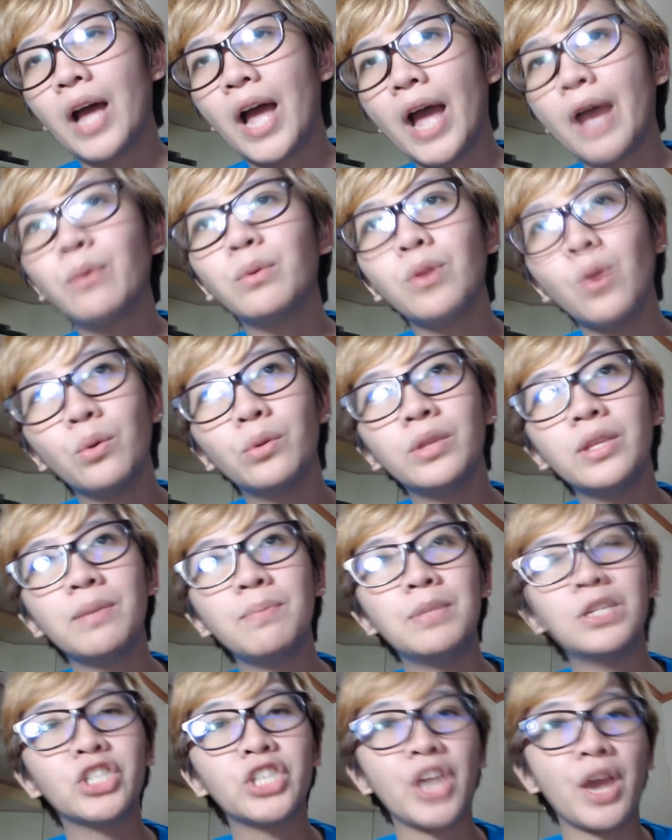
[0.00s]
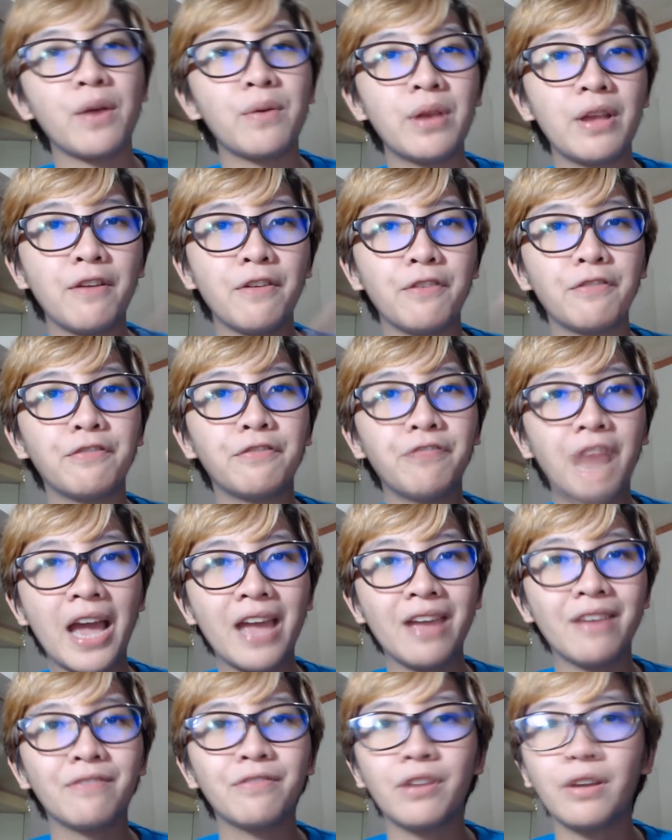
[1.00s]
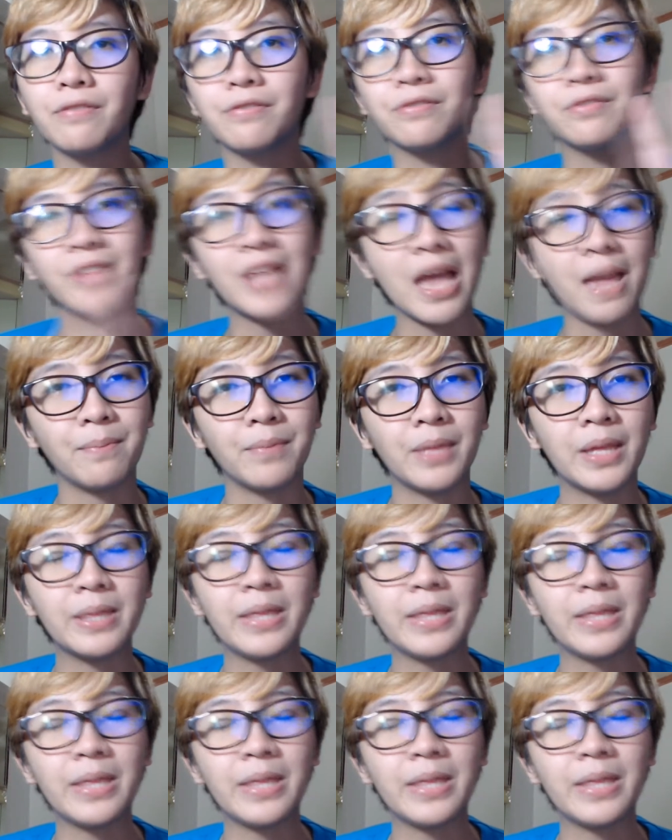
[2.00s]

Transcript: I will only be sharing five of them.